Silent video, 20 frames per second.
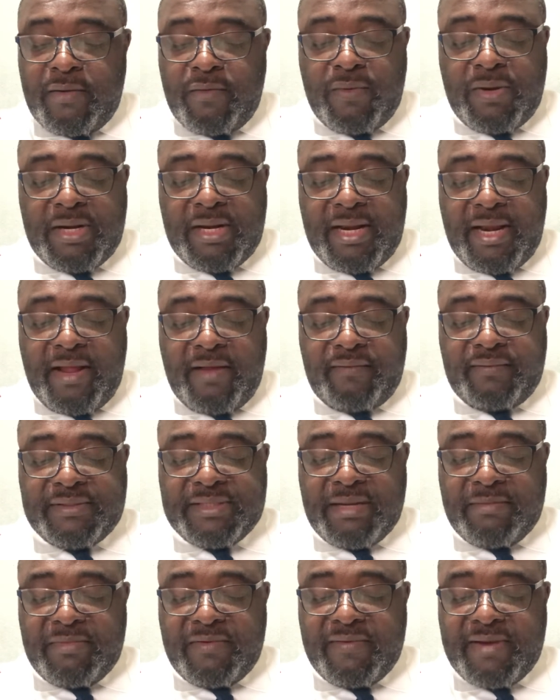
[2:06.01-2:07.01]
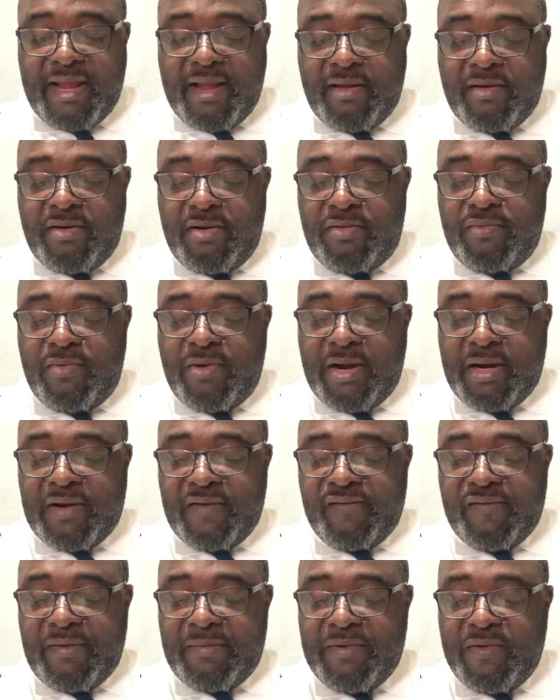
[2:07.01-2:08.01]
would love some of that good
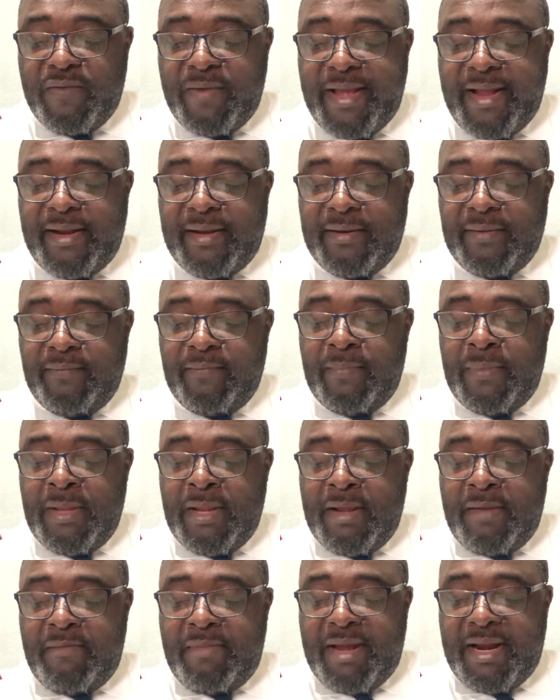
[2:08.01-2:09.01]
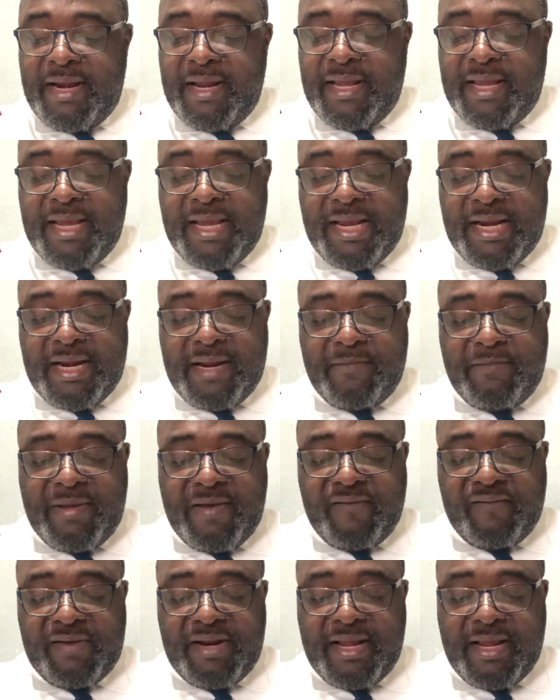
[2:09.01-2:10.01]
water from the well by the gate in
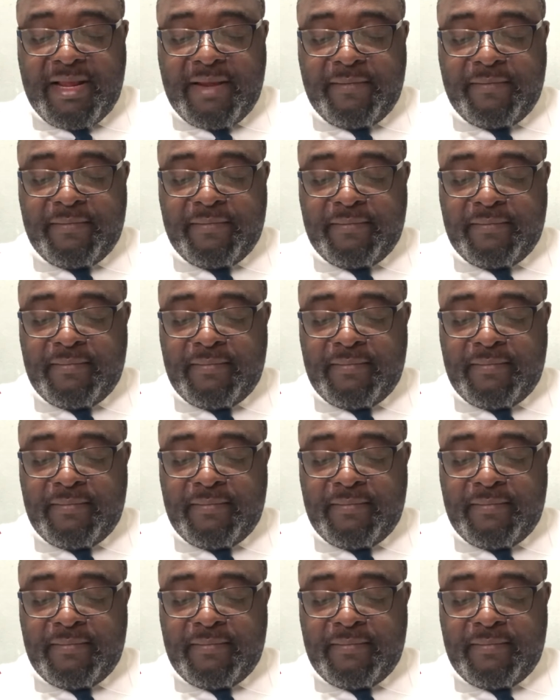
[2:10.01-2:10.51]
Bethlehem."